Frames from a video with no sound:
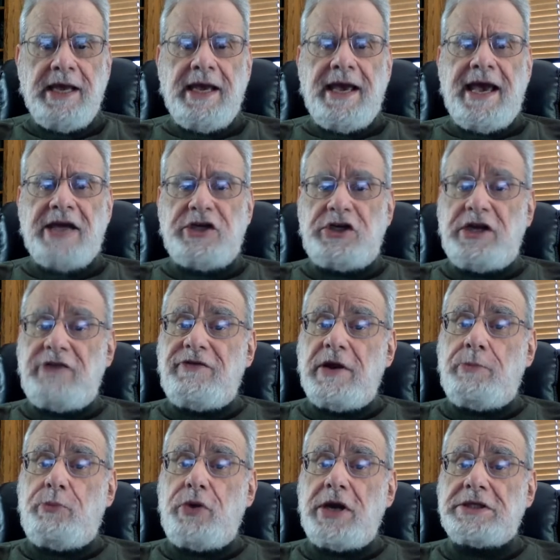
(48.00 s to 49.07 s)
And
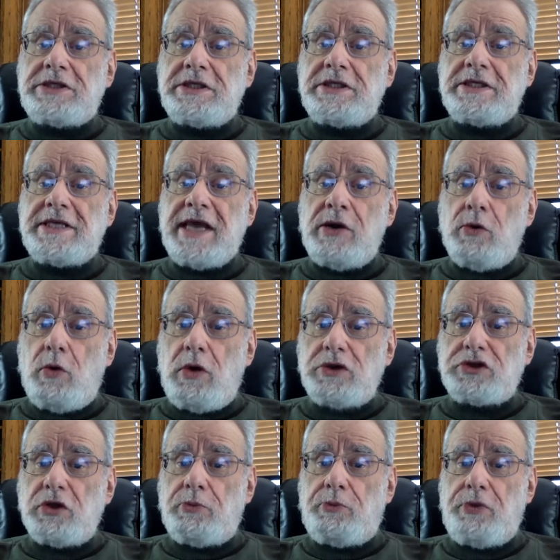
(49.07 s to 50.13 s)
sheet-fed presses can
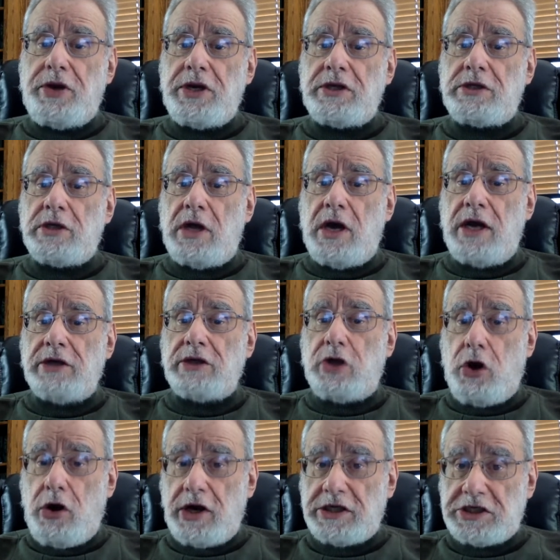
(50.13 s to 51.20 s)
also print on
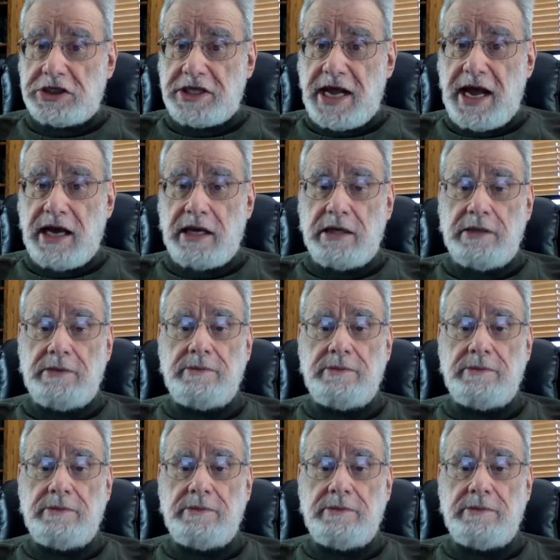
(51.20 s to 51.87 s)
cardstock,